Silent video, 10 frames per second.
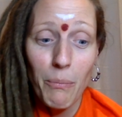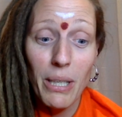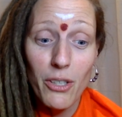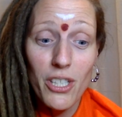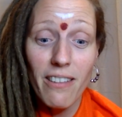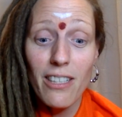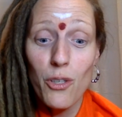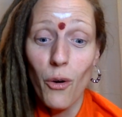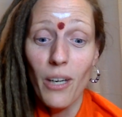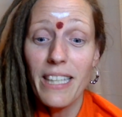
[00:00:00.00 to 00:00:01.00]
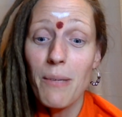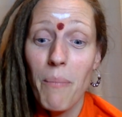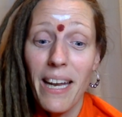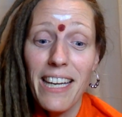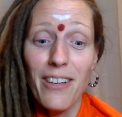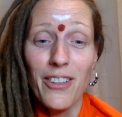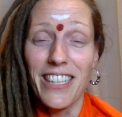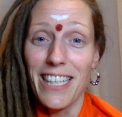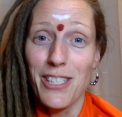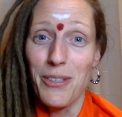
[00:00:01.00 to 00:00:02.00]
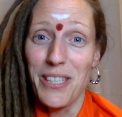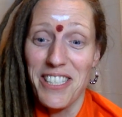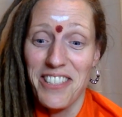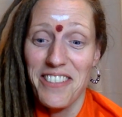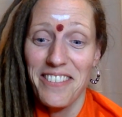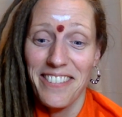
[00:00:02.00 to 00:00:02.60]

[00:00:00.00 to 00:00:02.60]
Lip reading: Because it is only depending on that choice.